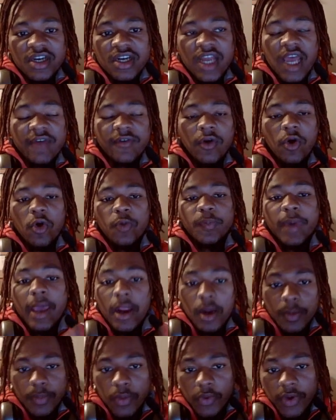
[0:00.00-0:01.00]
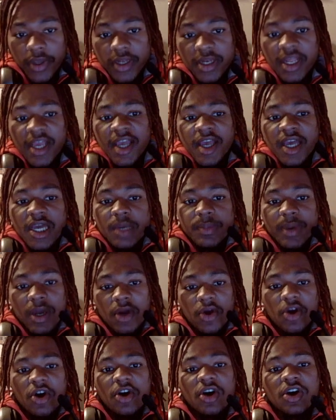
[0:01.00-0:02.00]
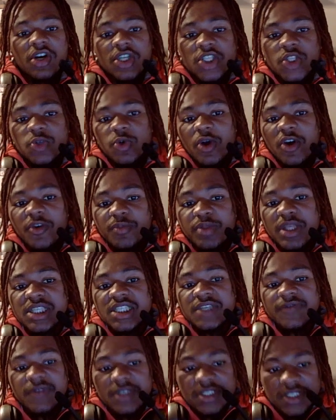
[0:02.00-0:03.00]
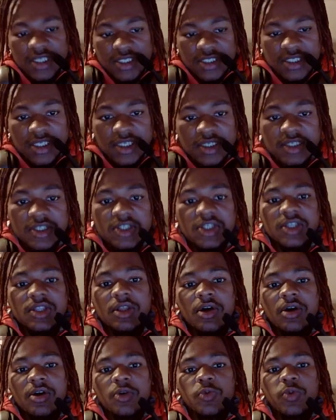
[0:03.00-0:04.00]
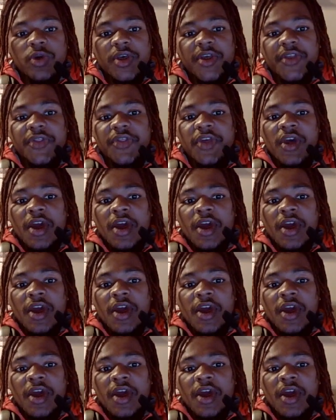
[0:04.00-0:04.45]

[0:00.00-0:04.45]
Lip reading: I have a whole PowerPoint about all 12 planes of existence, along with